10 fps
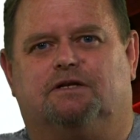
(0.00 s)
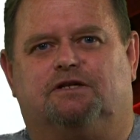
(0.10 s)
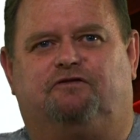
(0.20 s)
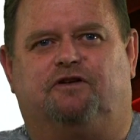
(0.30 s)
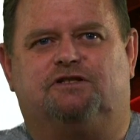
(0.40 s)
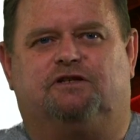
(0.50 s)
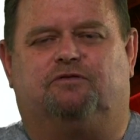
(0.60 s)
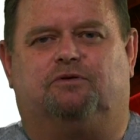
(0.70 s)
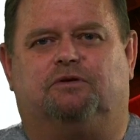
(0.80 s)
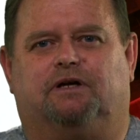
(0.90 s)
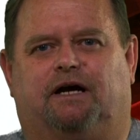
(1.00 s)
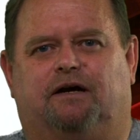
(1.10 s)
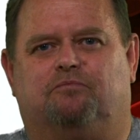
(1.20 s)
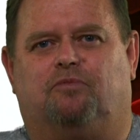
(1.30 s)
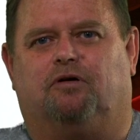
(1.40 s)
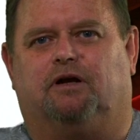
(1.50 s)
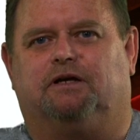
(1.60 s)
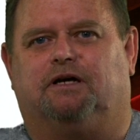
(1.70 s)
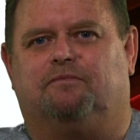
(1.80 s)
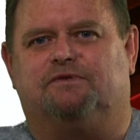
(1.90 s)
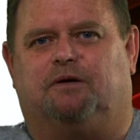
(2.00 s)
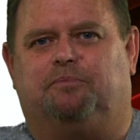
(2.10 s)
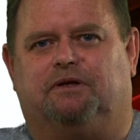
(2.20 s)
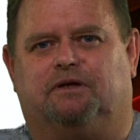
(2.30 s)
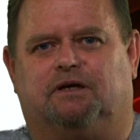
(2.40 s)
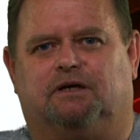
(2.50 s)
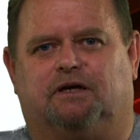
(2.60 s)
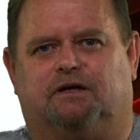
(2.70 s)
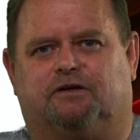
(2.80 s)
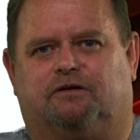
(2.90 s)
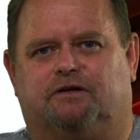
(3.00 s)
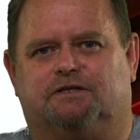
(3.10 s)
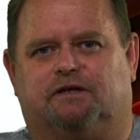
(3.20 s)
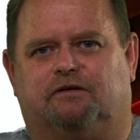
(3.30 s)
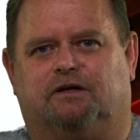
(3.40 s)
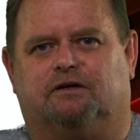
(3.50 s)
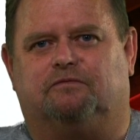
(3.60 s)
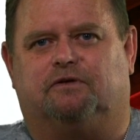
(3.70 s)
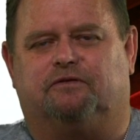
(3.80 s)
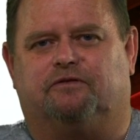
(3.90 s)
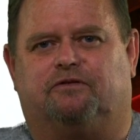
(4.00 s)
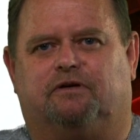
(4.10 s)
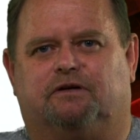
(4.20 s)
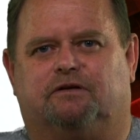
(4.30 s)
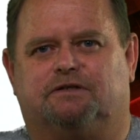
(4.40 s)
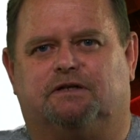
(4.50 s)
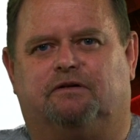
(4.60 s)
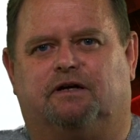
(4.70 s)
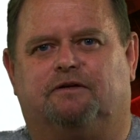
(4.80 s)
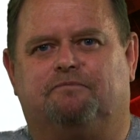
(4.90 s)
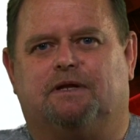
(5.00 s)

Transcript: So first of all, modelling comes up in the criterion, one of the three criteria,